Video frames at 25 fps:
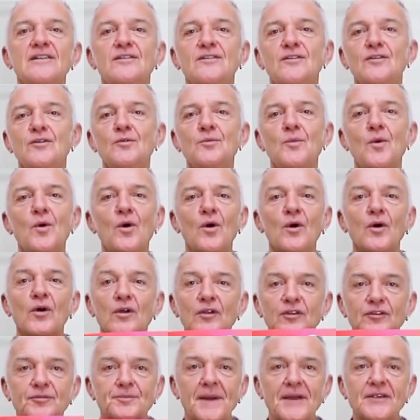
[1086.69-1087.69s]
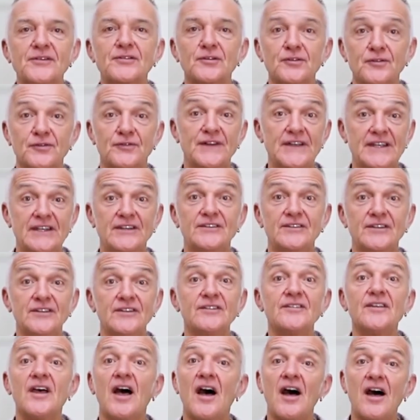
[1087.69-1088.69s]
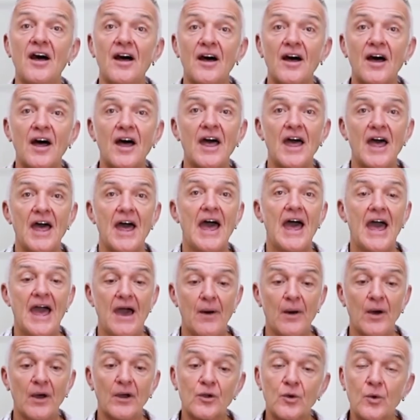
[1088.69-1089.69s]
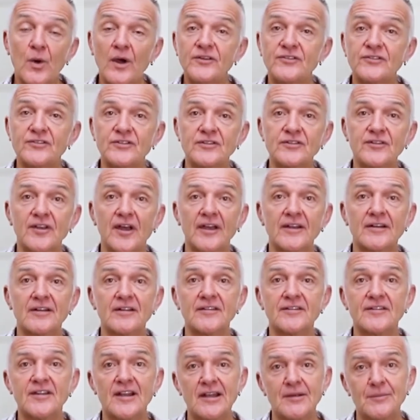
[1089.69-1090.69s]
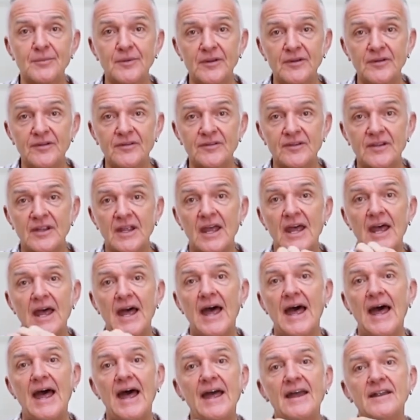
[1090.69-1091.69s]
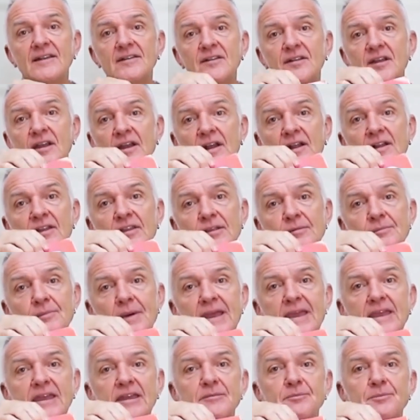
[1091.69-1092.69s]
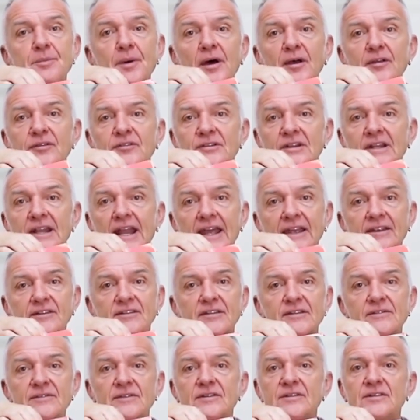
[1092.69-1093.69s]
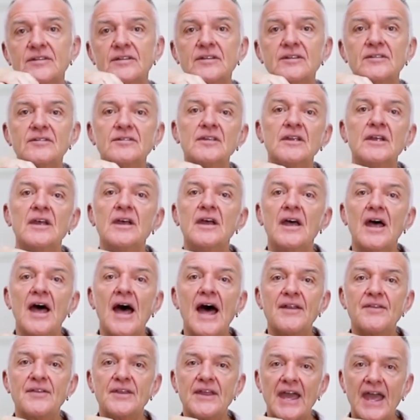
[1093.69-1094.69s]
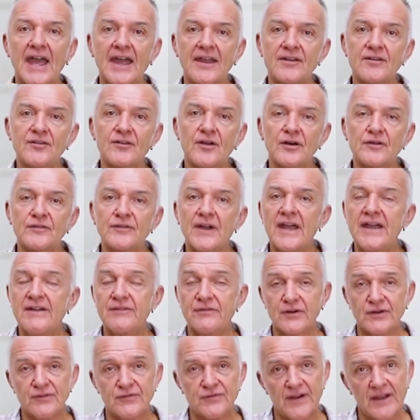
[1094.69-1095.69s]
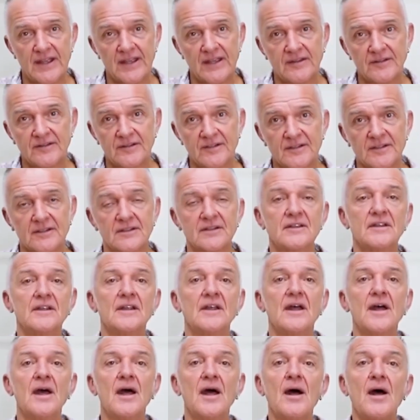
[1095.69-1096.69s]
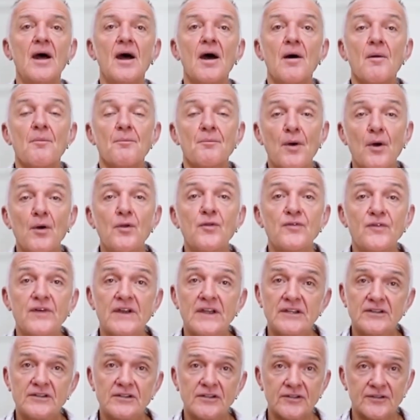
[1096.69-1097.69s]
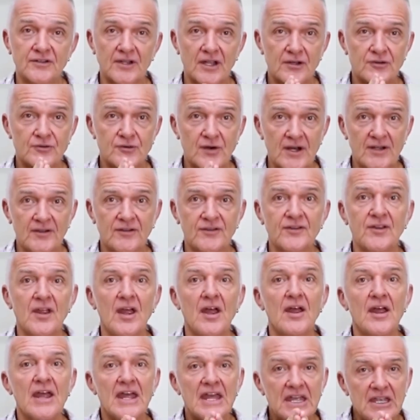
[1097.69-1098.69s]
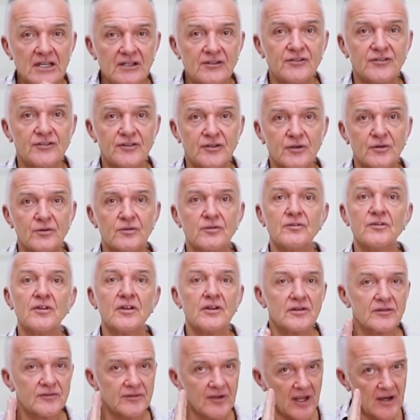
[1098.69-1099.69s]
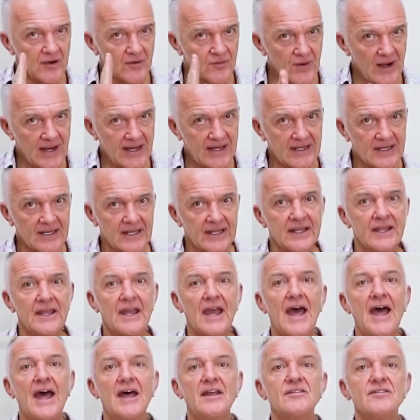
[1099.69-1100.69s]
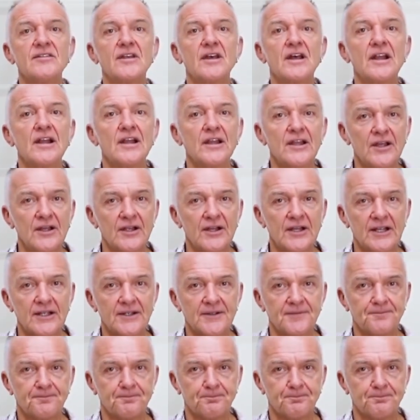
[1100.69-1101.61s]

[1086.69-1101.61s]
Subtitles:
2 more special features are our question title syllabus and the Make It Personal activities at the end of every phase. Both features address each student directly as a learner.